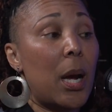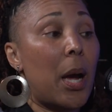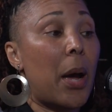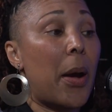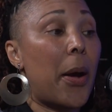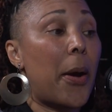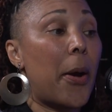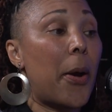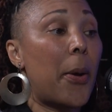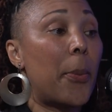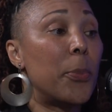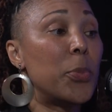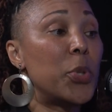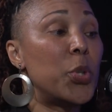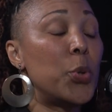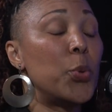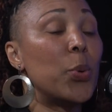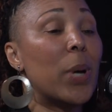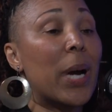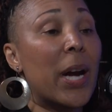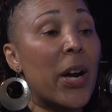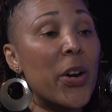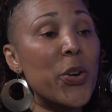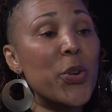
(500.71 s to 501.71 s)

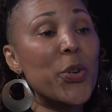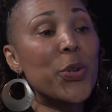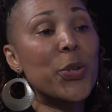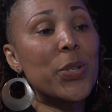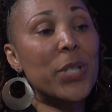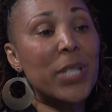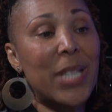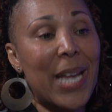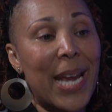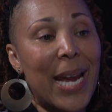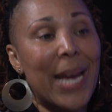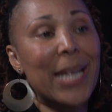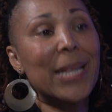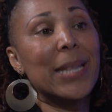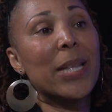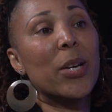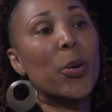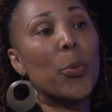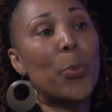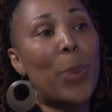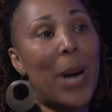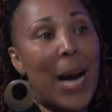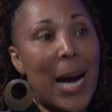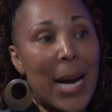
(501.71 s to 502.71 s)
to understand
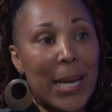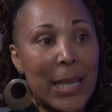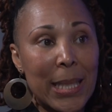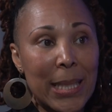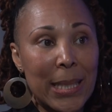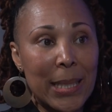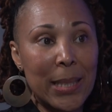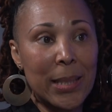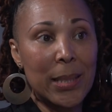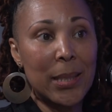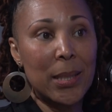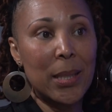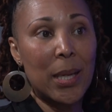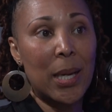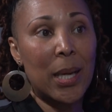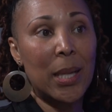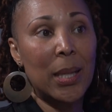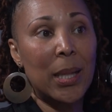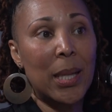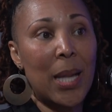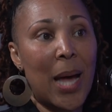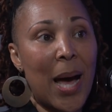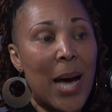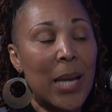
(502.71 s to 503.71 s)
their bodies. A
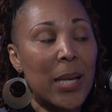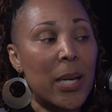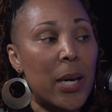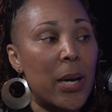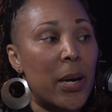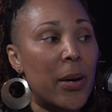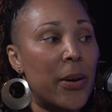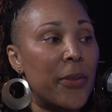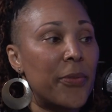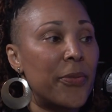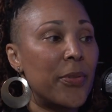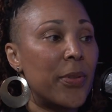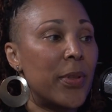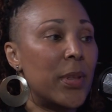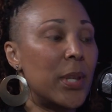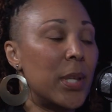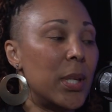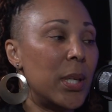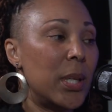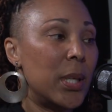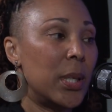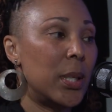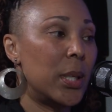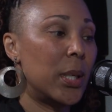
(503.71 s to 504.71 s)
lot of
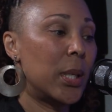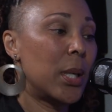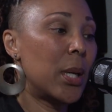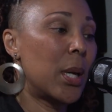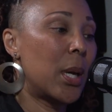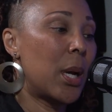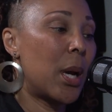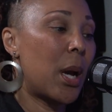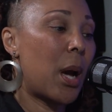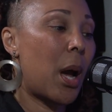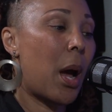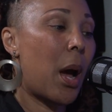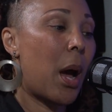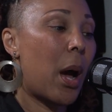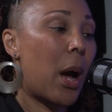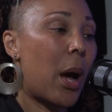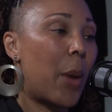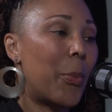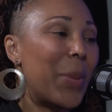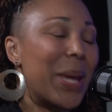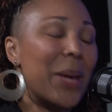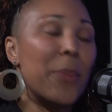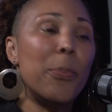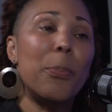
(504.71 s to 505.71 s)
the
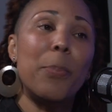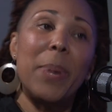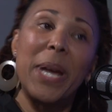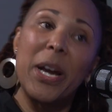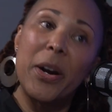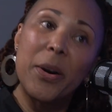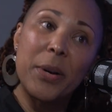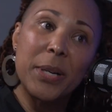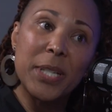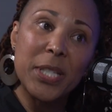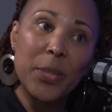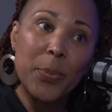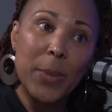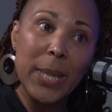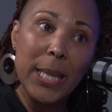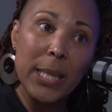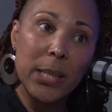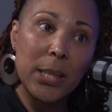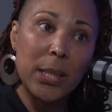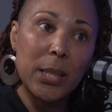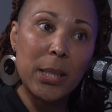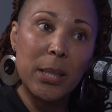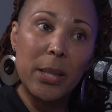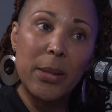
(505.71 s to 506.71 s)

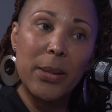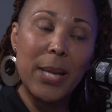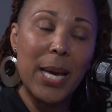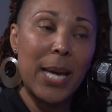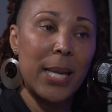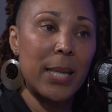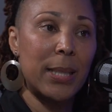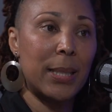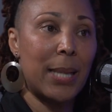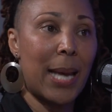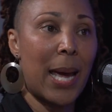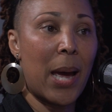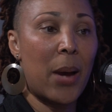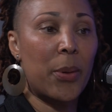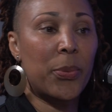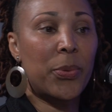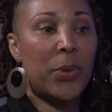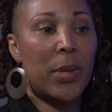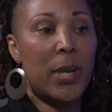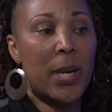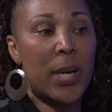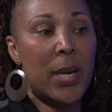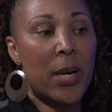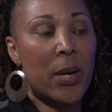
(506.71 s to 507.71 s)
embarrassment that is out
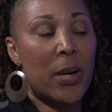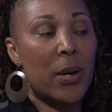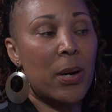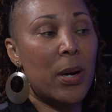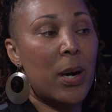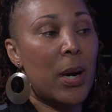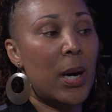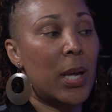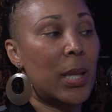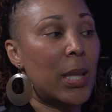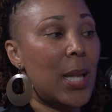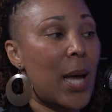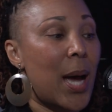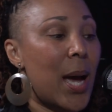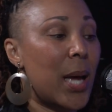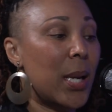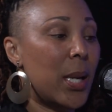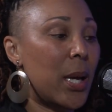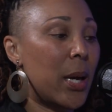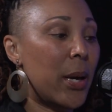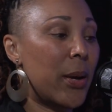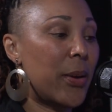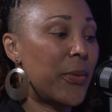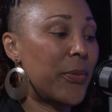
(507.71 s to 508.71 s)
there, a
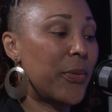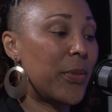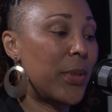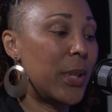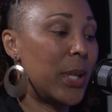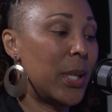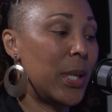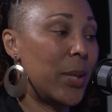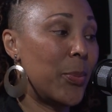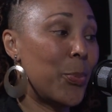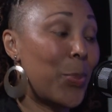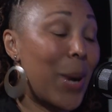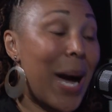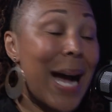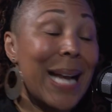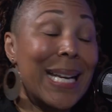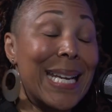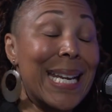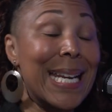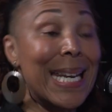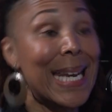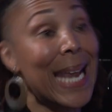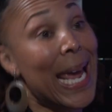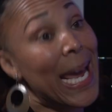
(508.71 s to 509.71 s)
lot of the
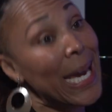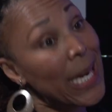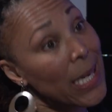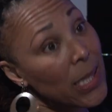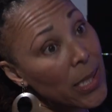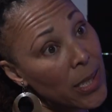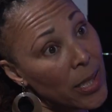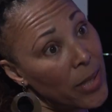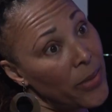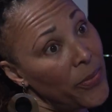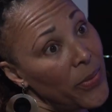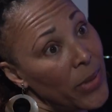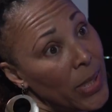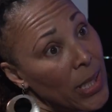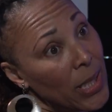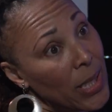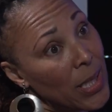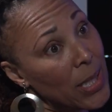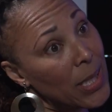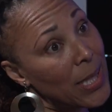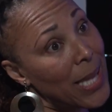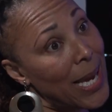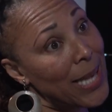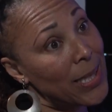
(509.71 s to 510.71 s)
body
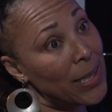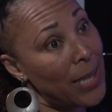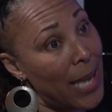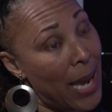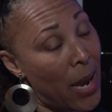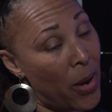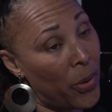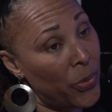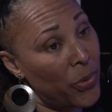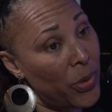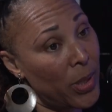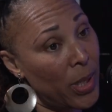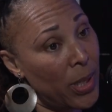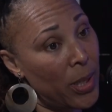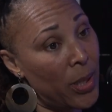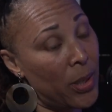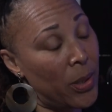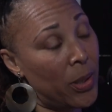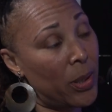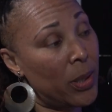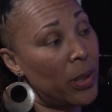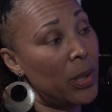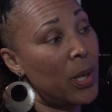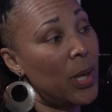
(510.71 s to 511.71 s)
negativity that's out
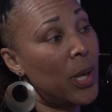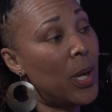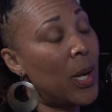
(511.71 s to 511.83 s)
there